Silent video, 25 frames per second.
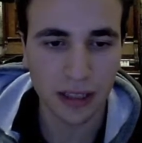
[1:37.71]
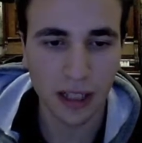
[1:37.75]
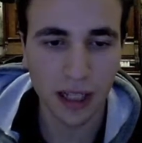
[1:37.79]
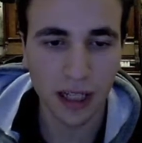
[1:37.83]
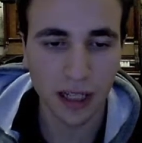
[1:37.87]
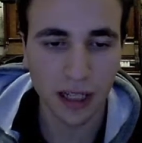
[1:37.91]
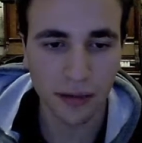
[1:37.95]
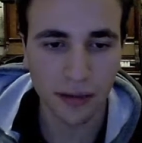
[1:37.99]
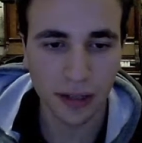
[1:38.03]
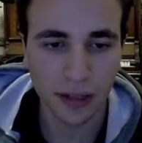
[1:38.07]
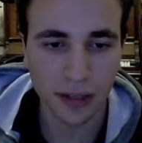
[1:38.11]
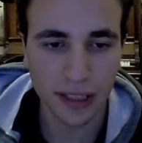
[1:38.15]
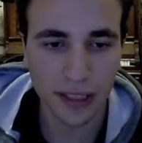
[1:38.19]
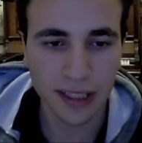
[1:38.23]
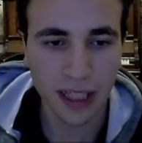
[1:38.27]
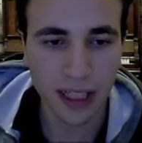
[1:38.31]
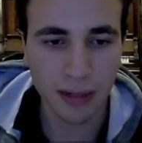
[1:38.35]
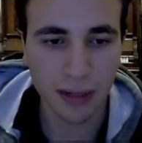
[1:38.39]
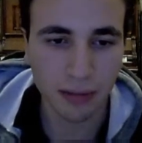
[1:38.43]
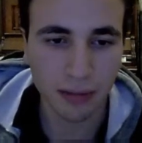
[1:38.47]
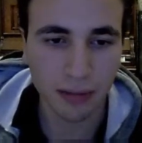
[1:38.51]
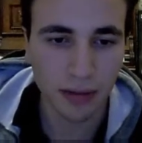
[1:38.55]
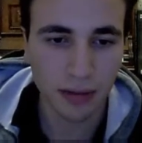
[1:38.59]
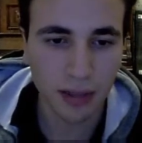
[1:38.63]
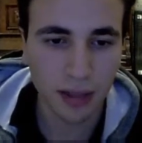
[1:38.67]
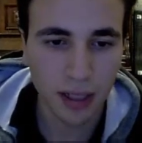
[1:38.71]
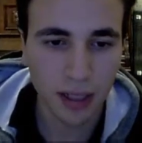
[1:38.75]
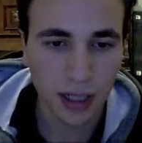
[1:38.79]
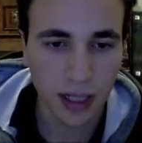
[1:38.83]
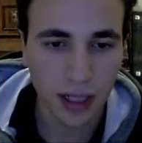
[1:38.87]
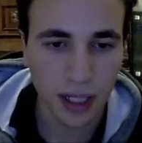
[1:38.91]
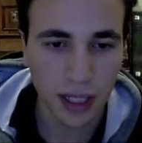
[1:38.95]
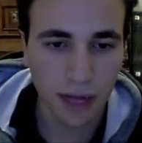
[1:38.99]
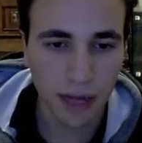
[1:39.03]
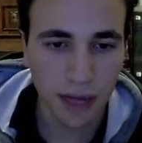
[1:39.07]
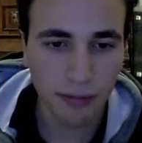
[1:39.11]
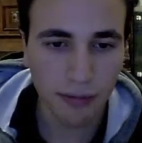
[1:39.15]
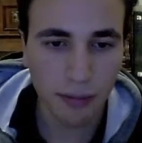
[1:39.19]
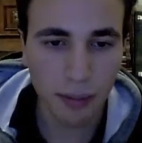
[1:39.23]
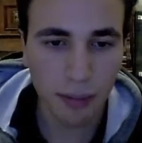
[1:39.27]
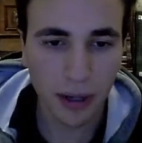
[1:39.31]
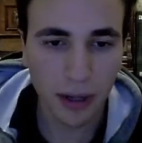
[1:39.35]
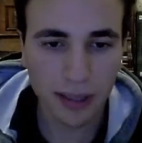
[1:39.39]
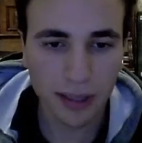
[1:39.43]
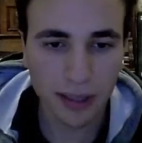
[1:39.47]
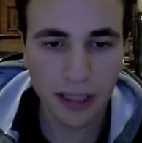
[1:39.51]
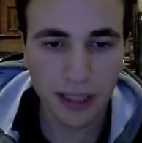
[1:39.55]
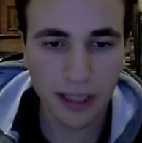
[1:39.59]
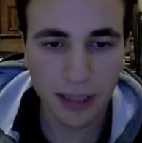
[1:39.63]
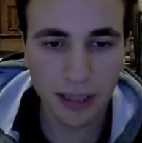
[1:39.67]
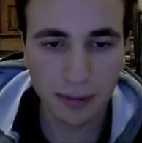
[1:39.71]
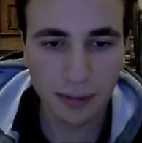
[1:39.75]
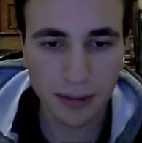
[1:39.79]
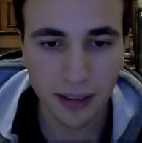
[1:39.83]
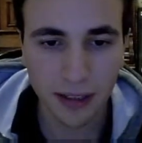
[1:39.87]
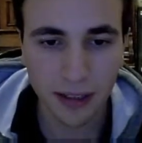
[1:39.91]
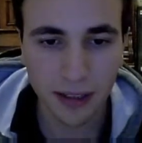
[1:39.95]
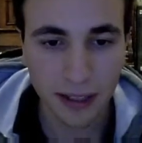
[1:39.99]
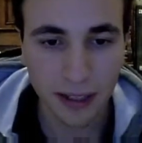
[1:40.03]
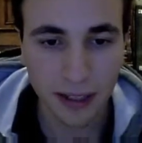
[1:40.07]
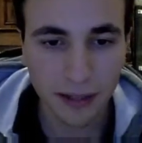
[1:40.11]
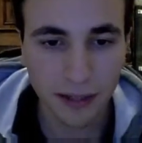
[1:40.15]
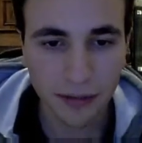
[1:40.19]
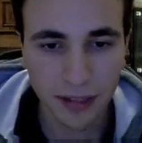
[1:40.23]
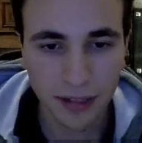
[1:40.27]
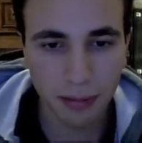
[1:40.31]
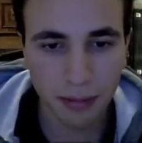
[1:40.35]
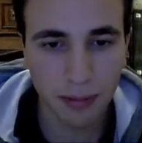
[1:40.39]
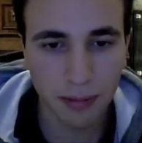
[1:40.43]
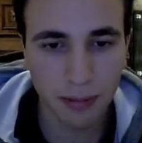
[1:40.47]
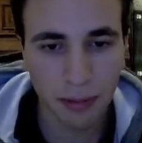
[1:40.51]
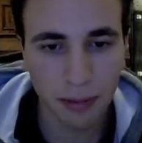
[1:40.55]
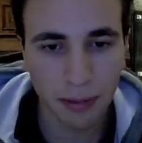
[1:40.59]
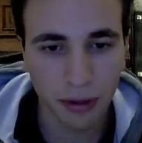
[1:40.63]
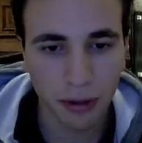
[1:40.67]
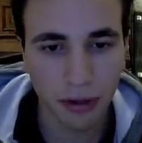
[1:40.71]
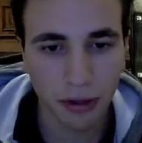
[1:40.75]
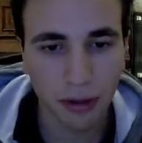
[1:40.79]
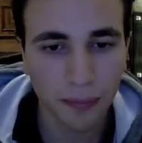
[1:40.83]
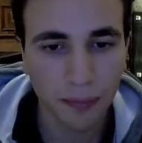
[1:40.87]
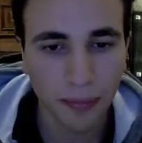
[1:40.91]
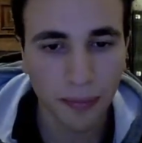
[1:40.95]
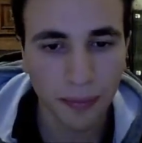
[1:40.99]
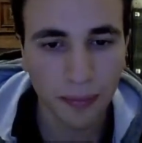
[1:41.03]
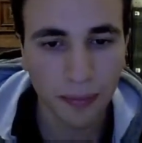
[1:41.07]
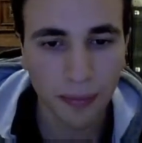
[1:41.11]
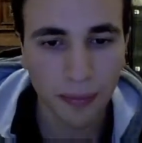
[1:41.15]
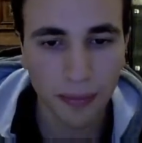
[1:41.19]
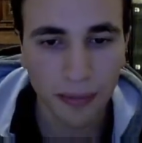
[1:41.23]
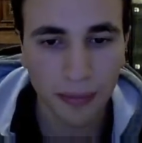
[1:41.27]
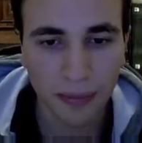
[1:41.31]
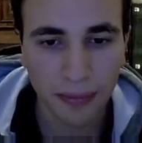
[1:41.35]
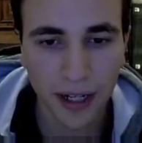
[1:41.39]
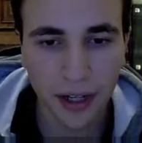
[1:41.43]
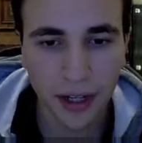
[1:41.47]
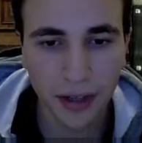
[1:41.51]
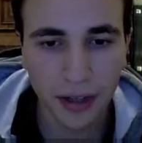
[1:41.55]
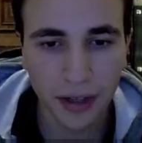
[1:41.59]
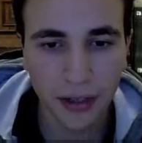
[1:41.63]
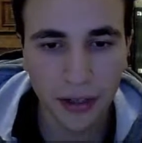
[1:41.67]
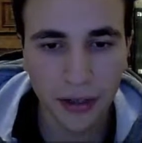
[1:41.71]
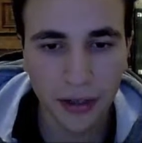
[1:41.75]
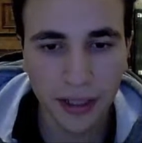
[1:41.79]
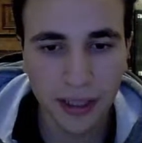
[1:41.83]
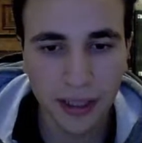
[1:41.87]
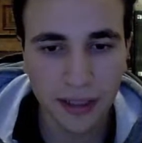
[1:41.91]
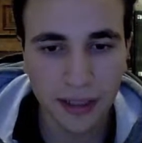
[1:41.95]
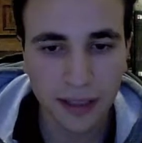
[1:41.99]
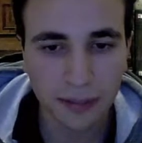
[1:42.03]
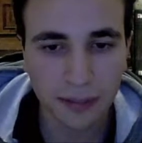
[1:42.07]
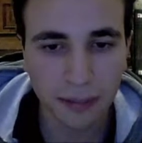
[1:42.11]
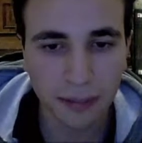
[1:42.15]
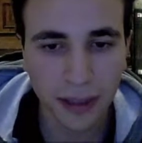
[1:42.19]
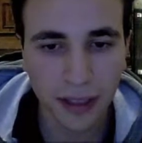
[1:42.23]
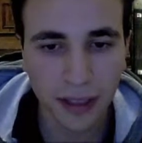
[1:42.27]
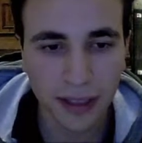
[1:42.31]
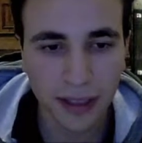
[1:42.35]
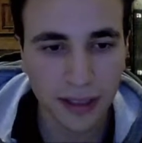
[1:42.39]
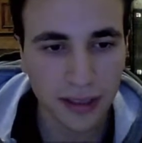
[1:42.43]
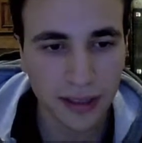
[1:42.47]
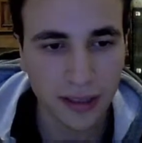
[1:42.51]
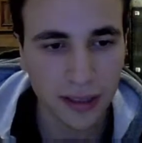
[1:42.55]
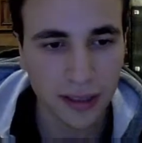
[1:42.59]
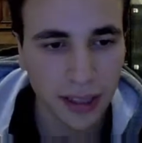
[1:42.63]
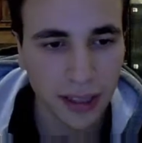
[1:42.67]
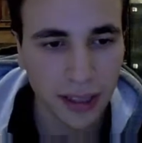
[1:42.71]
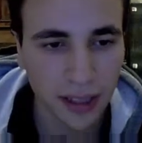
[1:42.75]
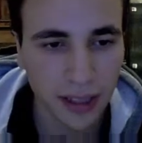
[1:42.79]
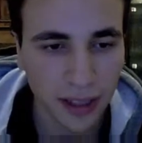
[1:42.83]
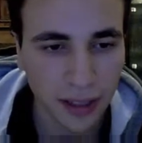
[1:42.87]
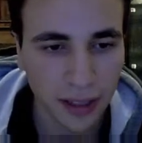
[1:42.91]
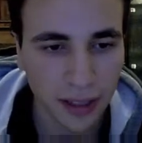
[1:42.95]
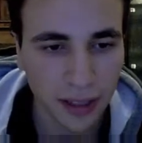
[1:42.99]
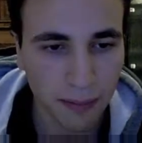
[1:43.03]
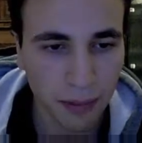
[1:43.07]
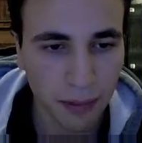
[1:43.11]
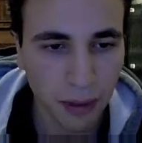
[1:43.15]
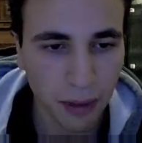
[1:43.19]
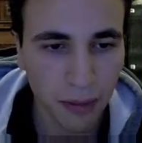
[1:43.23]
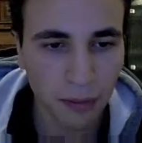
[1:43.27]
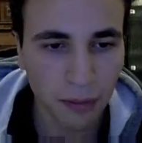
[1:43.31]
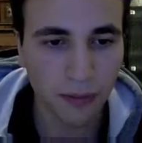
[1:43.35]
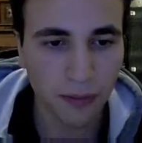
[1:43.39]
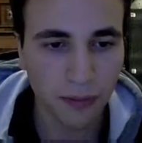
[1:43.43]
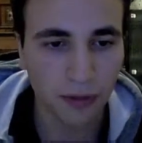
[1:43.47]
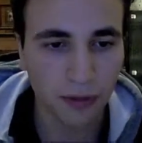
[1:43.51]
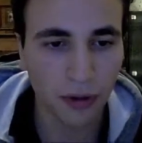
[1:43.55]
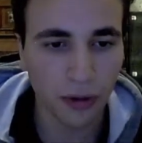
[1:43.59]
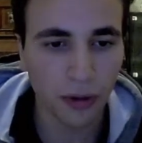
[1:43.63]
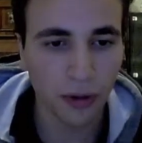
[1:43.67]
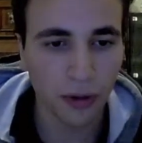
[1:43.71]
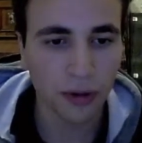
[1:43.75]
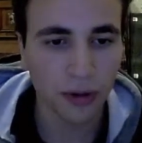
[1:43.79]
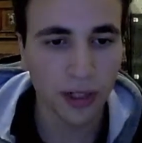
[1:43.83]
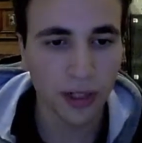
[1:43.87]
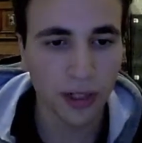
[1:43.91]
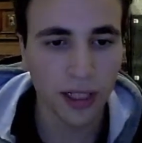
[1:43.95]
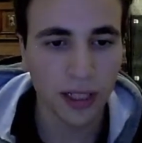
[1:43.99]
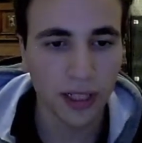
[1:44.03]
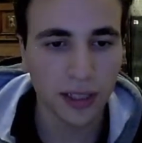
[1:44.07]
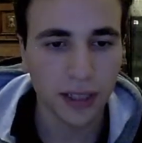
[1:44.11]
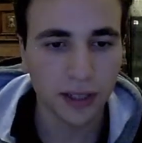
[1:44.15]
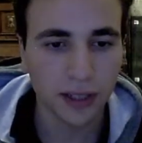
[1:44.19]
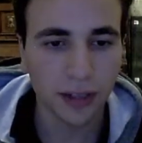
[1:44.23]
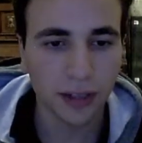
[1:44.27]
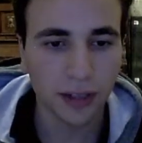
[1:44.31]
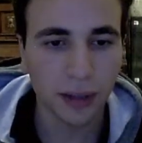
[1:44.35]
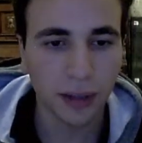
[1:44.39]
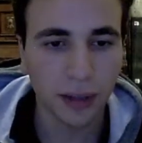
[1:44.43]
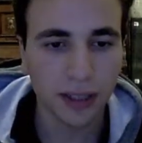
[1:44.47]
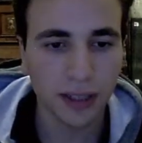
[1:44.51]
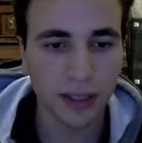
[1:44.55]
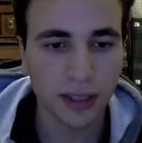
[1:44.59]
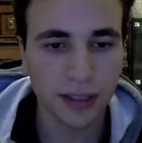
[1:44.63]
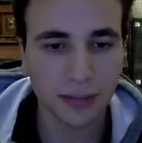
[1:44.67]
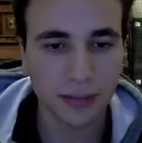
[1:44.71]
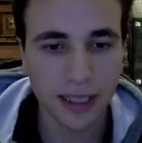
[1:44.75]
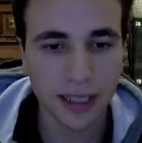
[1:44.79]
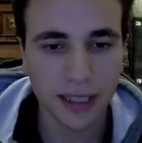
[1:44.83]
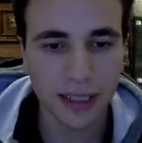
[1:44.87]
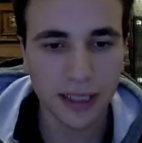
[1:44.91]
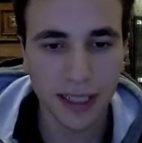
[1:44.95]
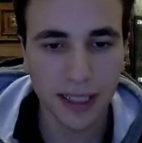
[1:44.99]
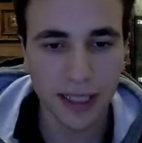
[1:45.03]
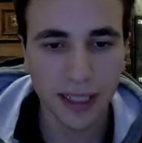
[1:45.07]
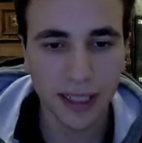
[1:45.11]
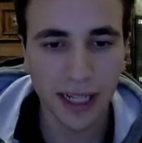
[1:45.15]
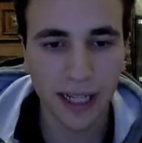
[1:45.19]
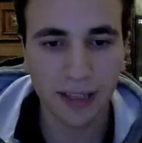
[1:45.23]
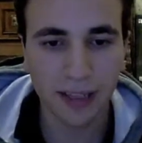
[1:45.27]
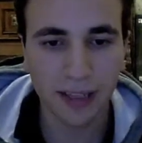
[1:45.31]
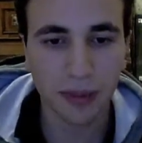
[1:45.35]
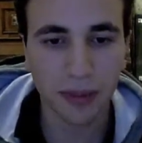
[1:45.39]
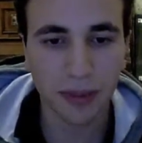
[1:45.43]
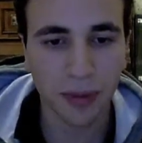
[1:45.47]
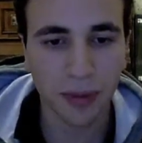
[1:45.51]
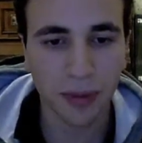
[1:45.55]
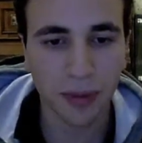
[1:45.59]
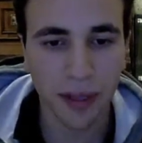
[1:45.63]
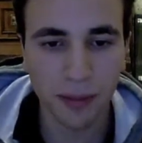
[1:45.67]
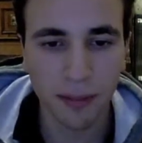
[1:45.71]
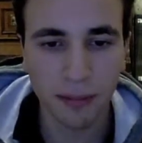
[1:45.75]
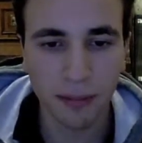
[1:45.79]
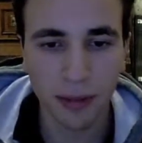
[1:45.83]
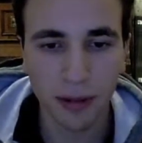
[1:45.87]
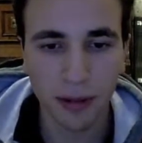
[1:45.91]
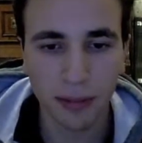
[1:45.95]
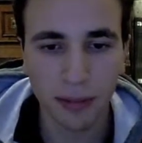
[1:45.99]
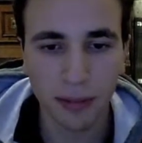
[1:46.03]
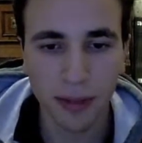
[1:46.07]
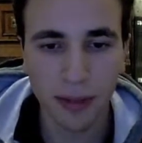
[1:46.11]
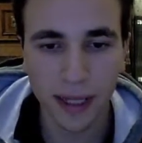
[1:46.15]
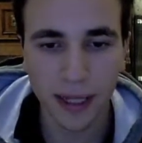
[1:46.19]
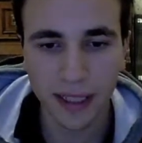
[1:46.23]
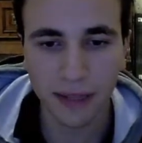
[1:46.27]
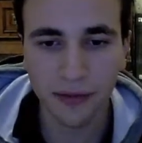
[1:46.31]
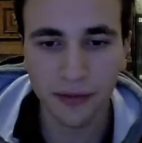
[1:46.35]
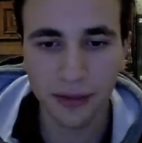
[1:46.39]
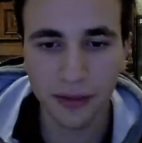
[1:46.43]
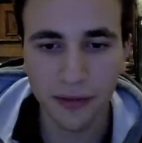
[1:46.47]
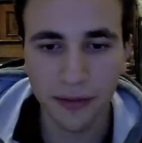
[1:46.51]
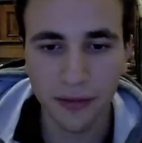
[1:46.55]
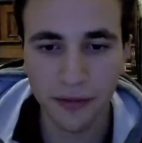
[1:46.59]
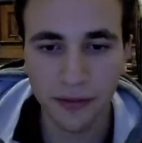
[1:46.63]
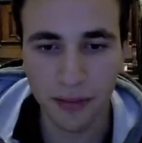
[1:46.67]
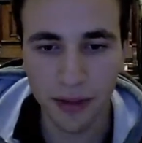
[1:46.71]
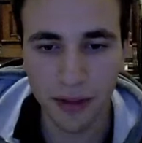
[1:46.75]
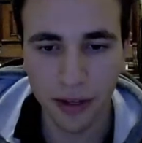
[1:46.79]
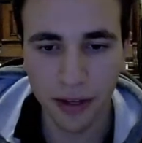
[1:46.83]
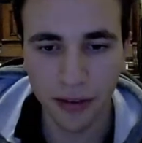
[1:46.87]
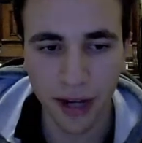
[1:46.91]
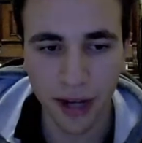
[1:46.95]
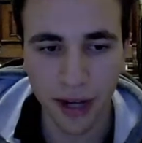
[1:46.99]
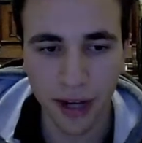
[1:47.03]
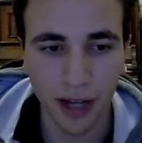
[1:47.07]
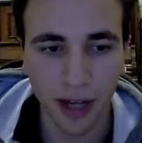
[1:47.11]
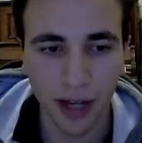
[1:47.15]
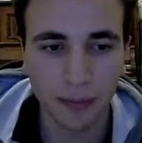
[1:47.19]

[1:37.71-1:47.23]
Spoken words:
For example, if a person lifts up a ball, they know through experience that the ball will fall, so the person makes a connection between the ball being lifted from the ground